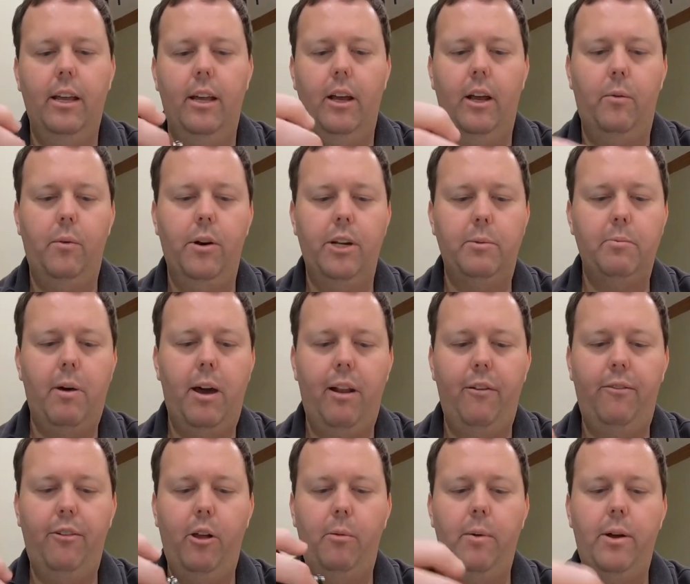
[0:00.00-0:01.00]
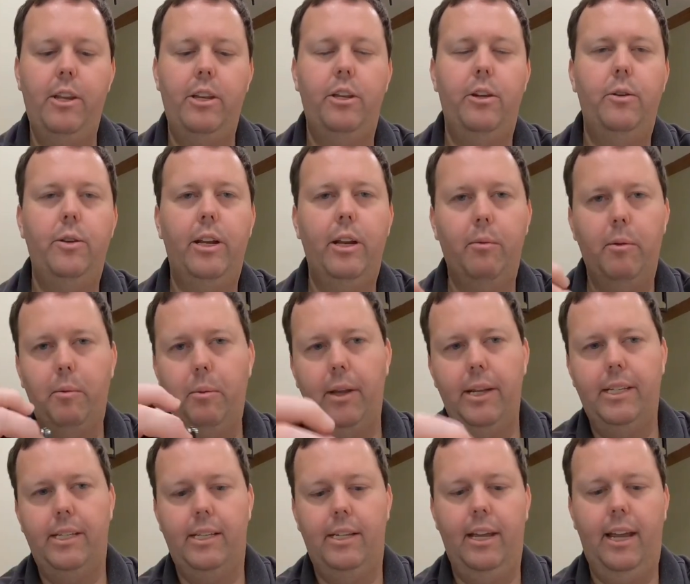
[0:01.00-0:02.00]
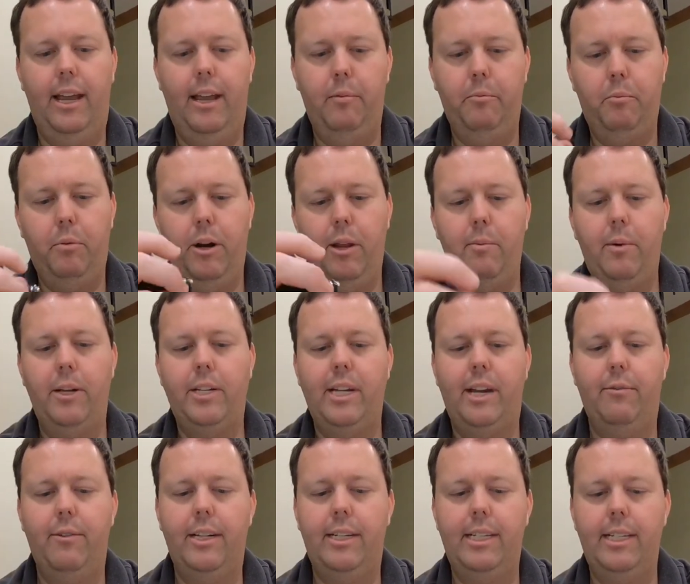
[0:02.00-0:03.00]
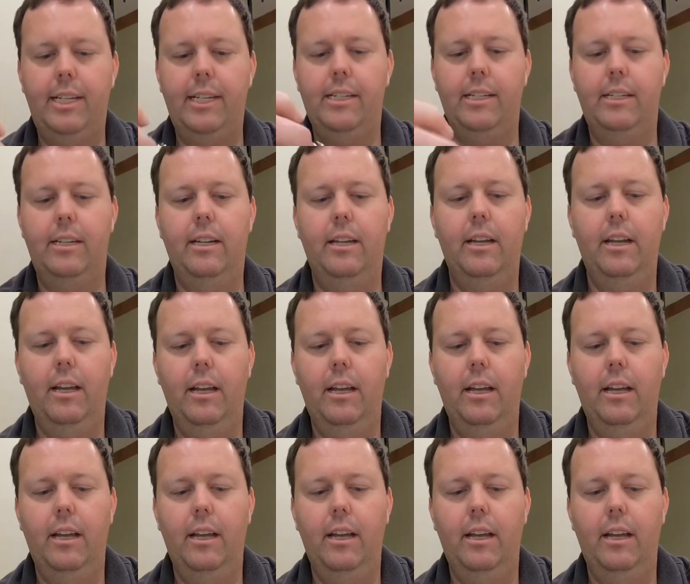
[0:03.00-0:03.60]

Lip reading: Whereas monofilament, you need to replace it pretty much every season